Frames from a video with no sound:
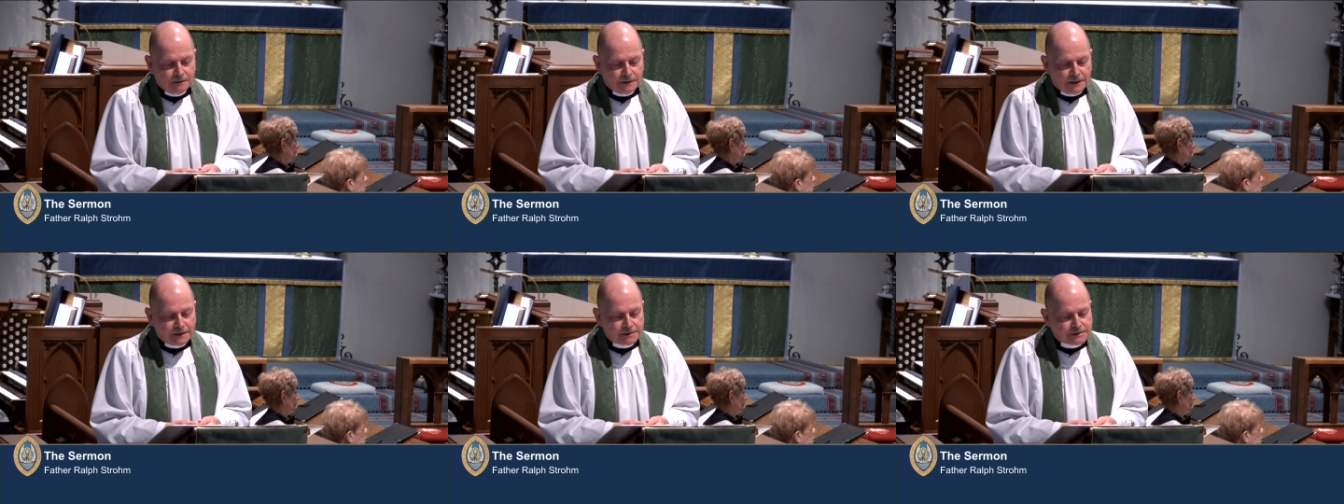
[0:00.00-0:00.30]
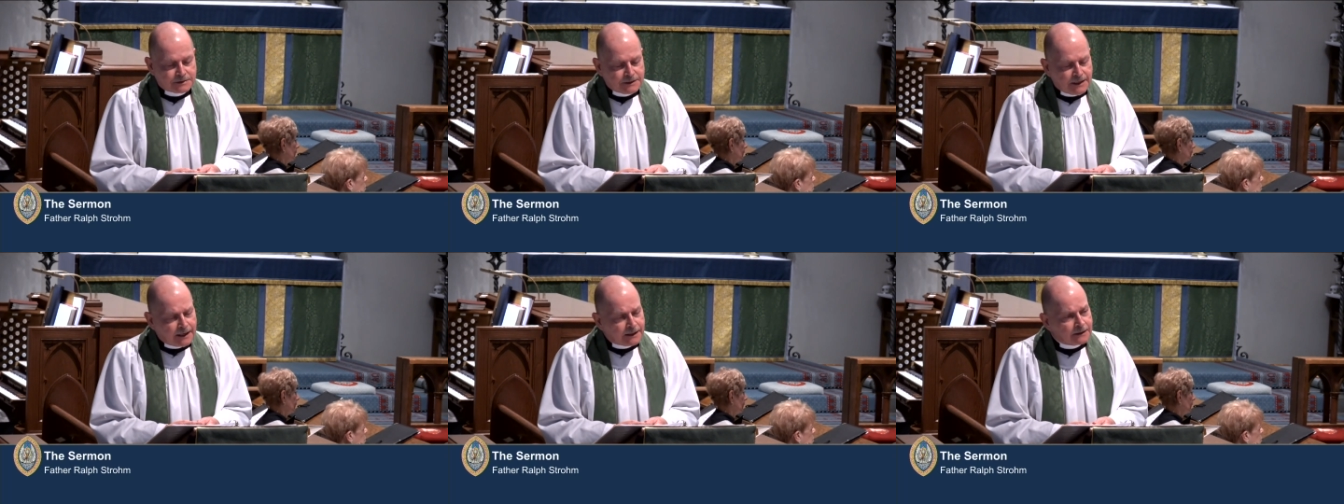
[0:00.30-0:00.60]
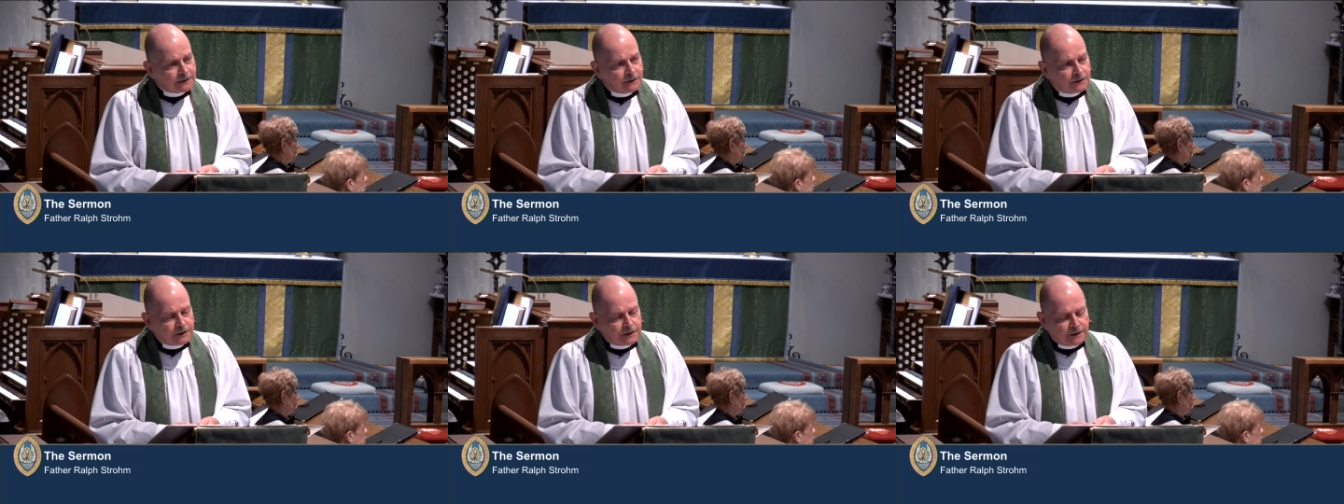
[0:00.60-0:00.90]
And
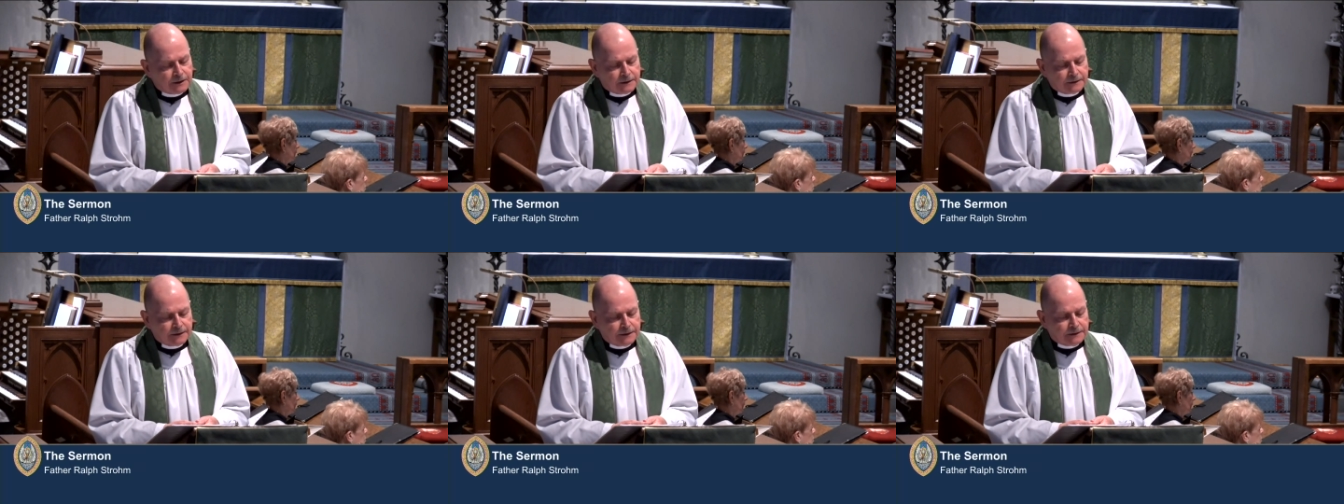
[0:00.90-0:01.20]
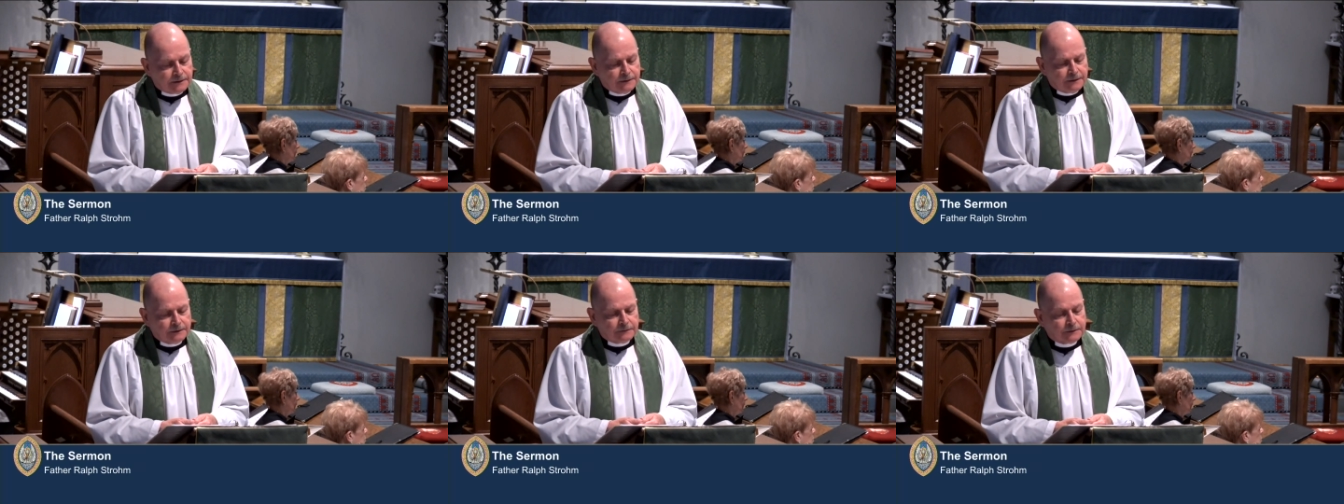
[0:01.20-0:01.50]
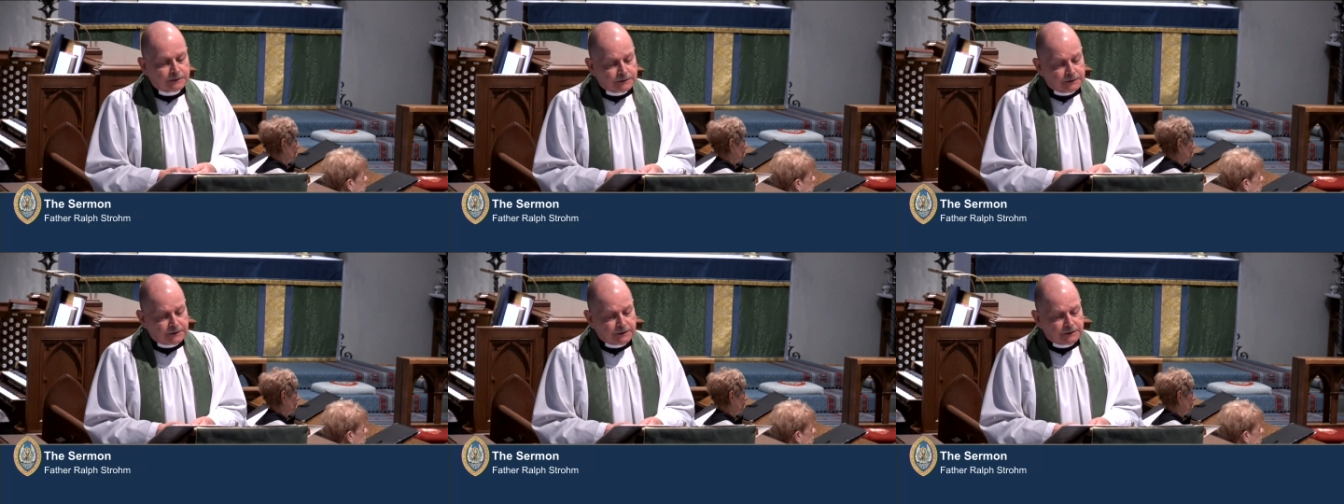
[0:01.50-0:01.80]
secondly, in
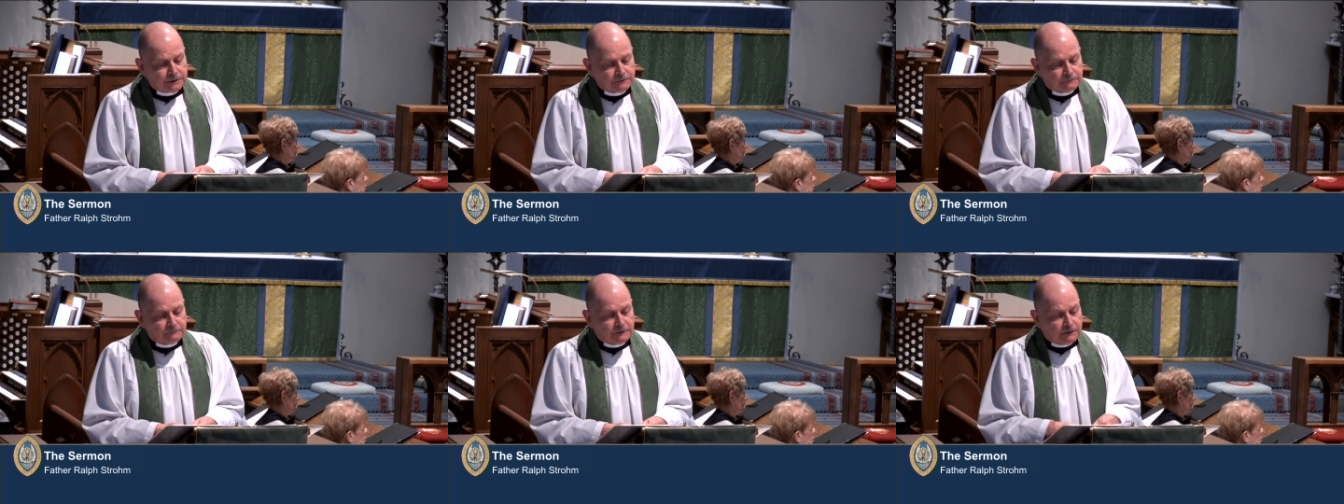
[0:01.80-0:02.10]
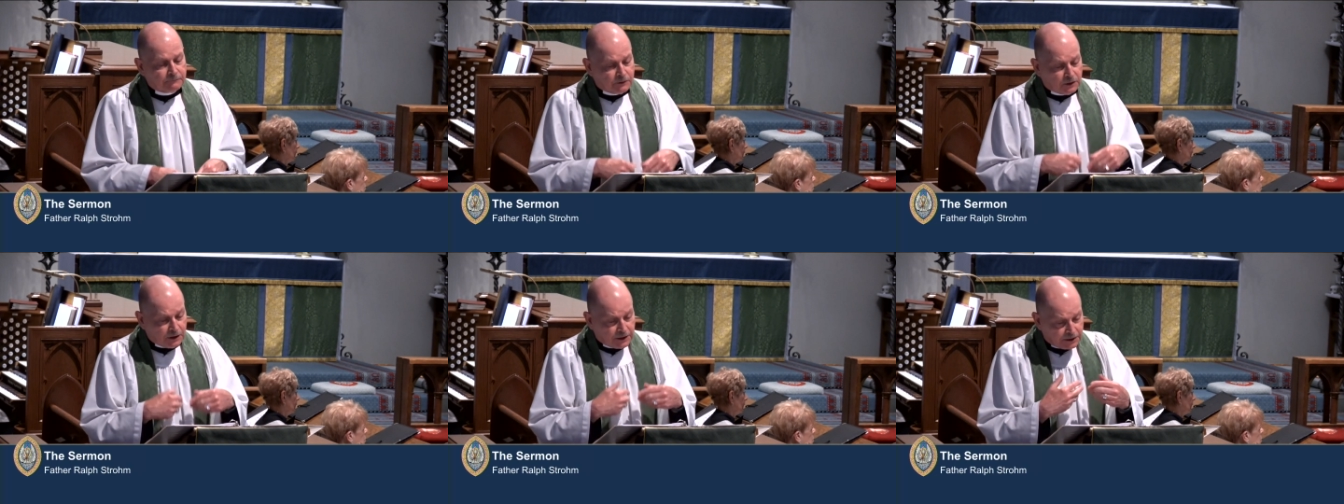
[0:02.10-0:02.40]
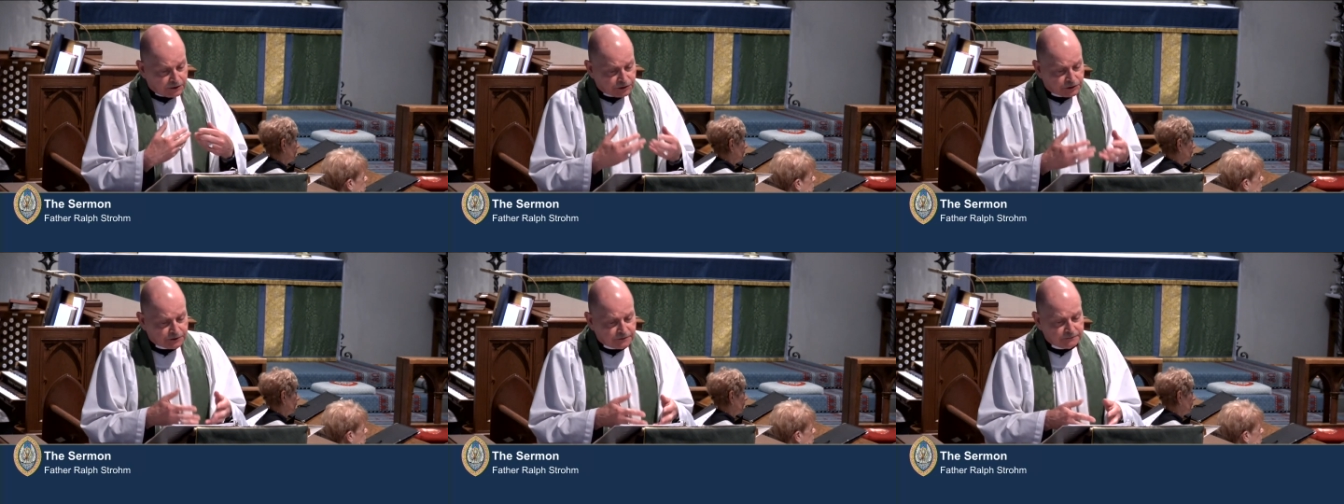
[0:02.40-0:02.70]
the
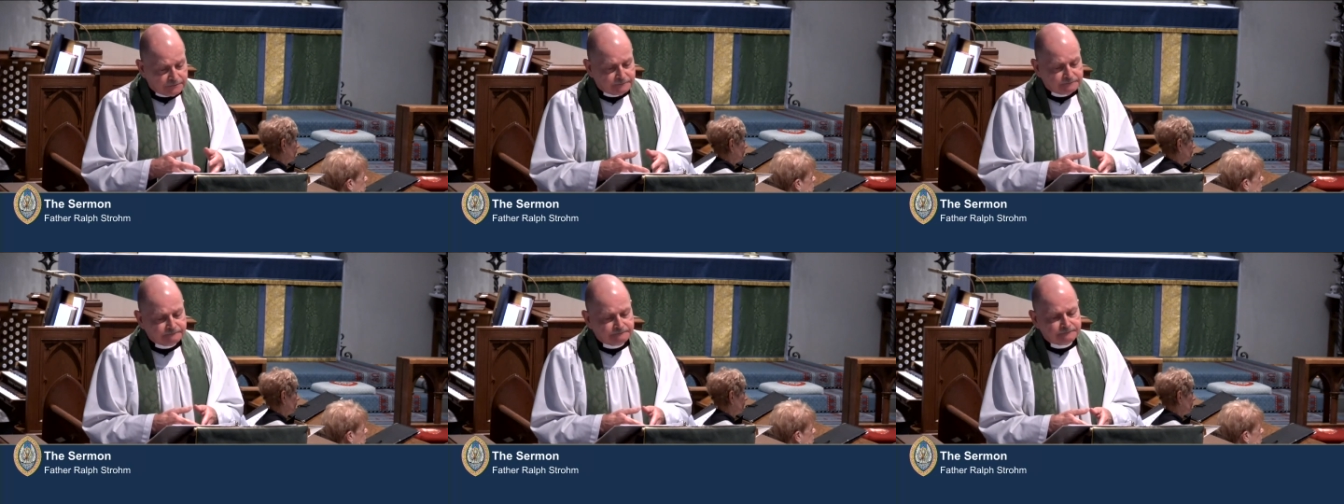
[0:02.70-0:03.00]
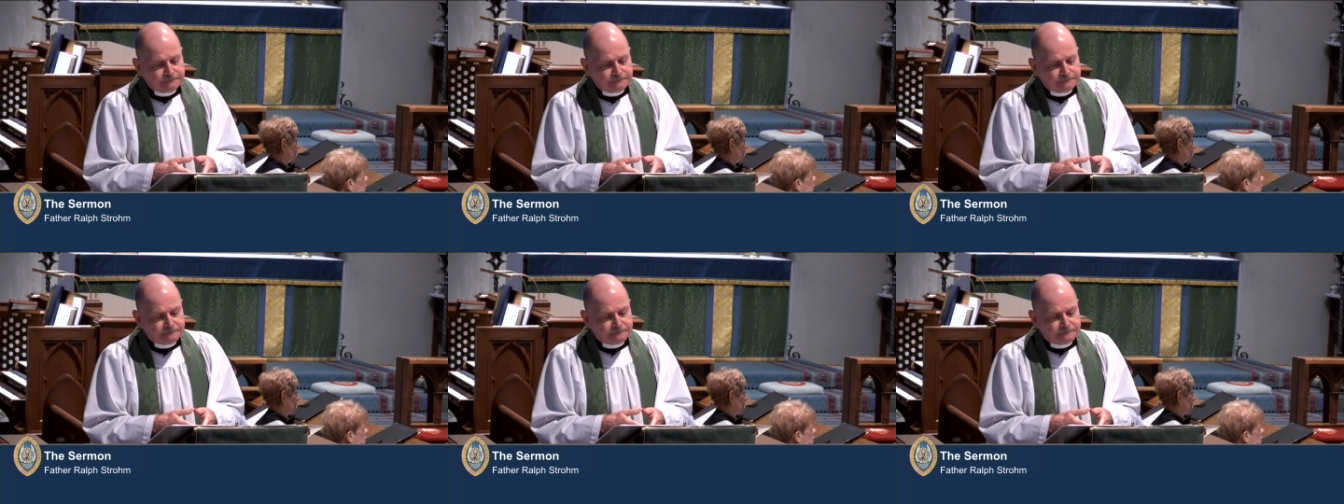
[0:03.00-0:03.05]
revelation,